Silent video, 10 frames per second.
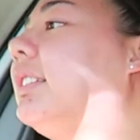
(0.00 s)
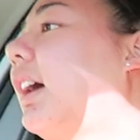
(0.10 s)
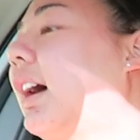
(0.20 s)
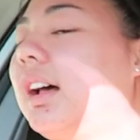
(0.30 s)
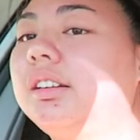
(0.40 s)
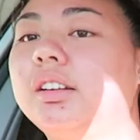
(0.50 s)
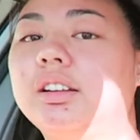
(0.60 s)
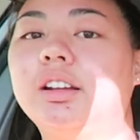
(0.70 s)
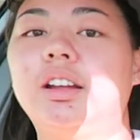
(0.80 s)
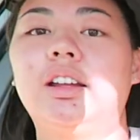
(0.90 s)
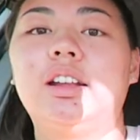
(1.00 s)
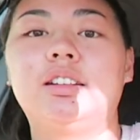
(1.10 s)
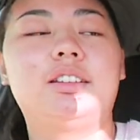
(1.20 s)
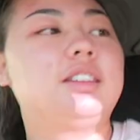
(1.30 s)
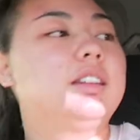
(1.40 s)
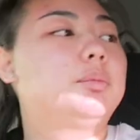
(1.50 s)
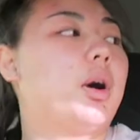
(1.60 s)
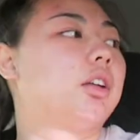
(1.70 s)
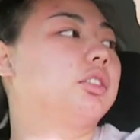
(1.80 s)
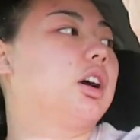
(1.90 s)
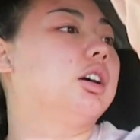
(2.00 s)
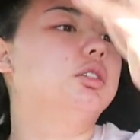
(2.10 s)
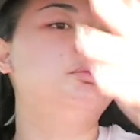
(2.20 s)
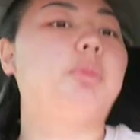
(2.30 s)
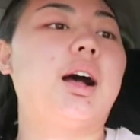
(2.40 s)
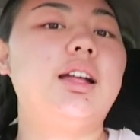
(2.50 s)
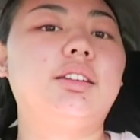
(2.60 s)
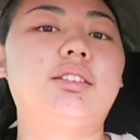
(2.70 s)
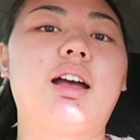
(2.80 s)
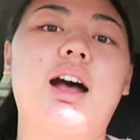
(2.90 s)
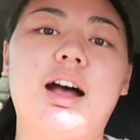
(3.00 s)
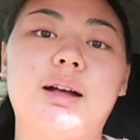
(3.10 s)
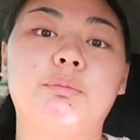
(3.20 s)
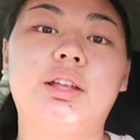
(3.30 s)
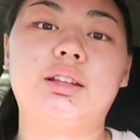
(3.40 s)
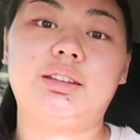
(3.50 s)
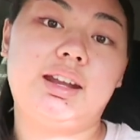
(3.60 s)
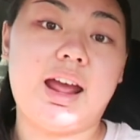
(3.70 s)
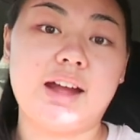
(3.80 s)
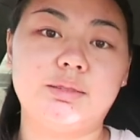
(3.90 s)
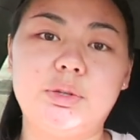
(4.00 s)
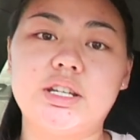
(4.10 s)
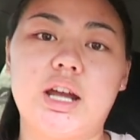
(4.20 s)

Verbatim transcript: sad to see his balls go, but um, it had to be